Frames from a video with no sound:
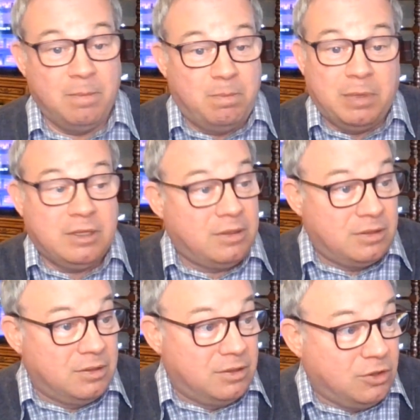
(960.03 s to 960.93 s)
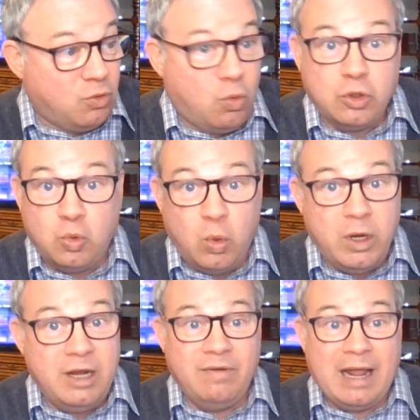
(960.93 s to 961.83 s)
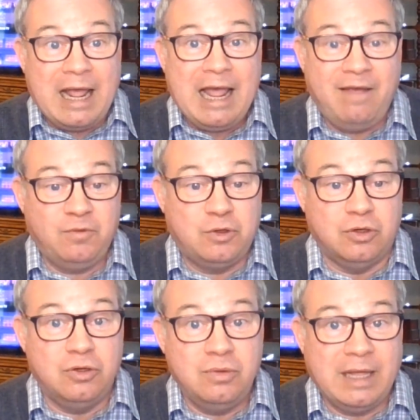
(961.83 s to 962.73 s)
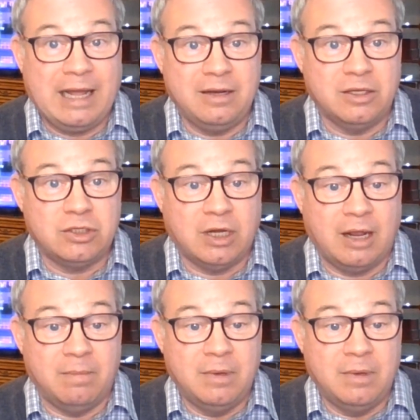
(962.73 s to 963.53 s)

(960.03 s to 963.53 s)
but the courts wouldn't even have to do that this time.